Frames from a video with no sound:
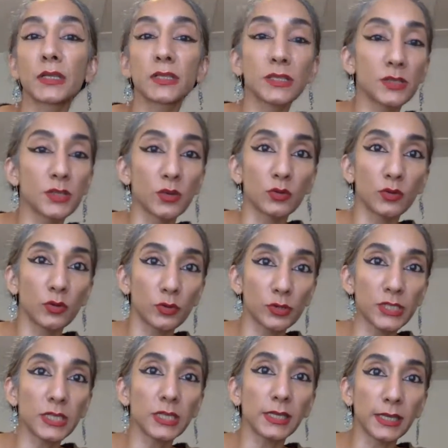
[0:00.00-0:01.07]
disown
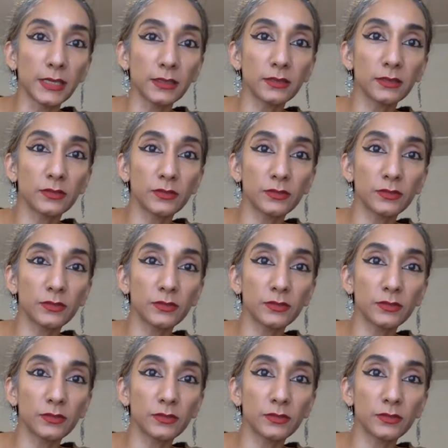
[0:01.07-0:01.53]
Cordelia.